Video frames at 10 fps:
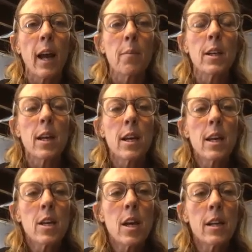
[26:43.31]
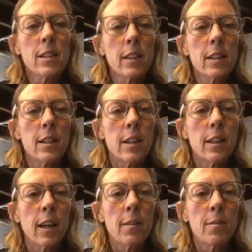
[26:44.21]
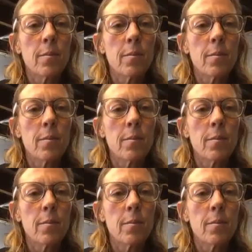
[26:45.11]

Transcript: I mean, yep.